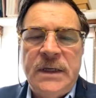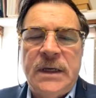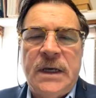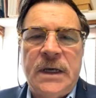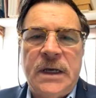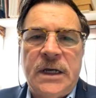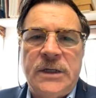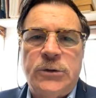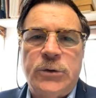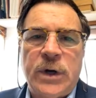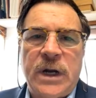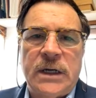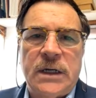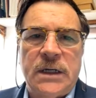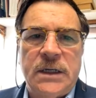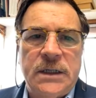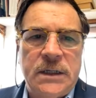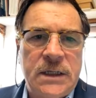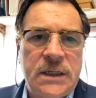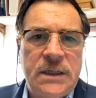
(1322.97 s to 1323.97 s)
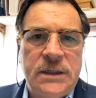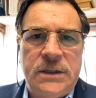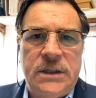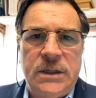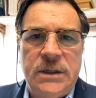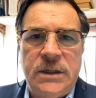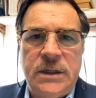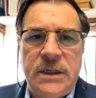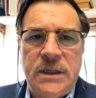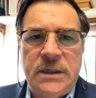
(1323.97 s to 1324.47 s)
adrenaline
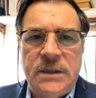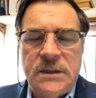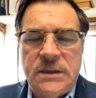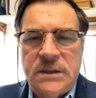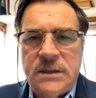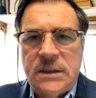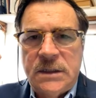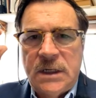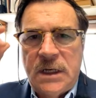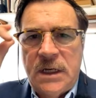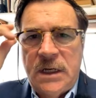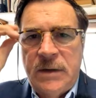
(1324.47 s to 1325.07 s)
into his